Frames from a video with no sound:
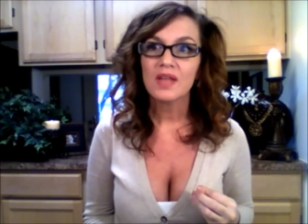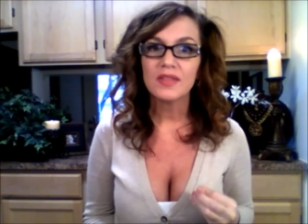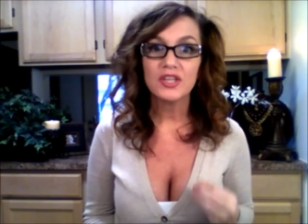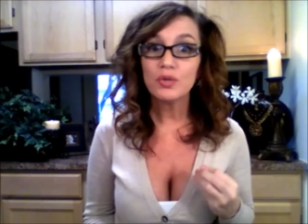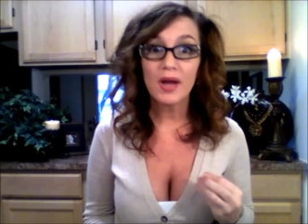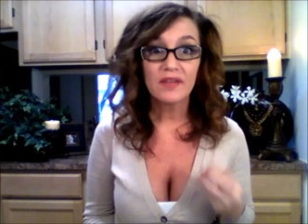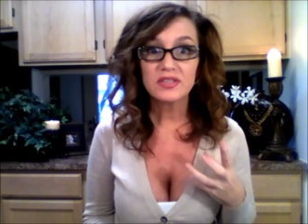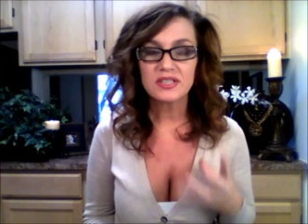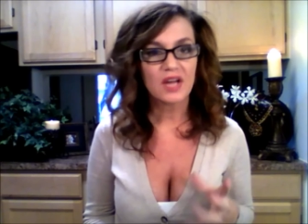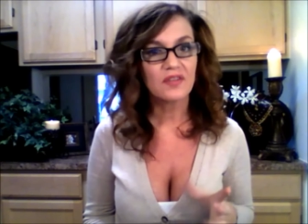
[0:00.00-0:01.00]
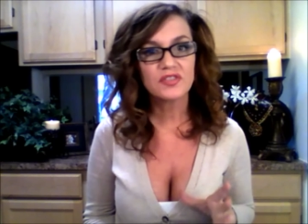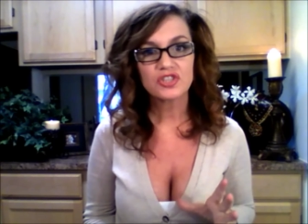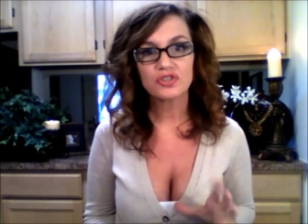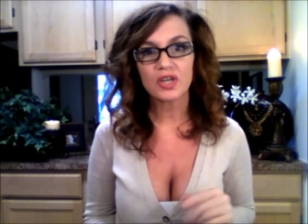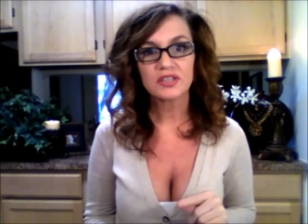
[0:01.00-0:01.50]
that you have a
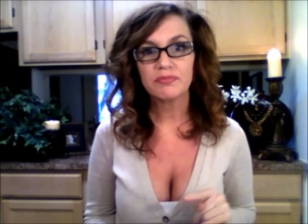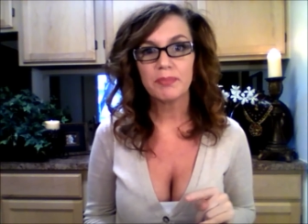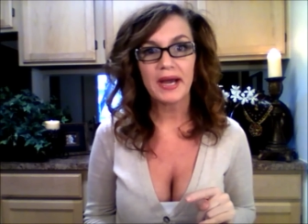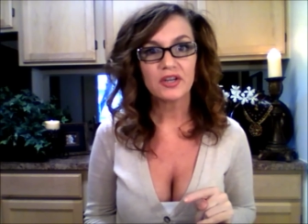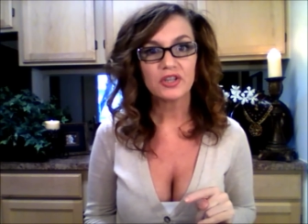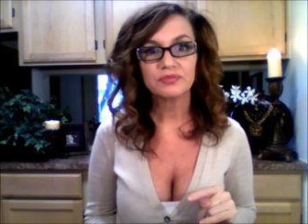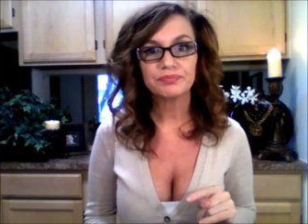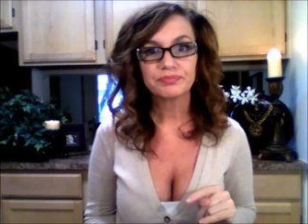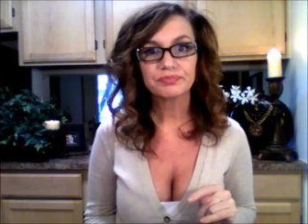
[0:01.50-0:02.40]
self-destructive pattern,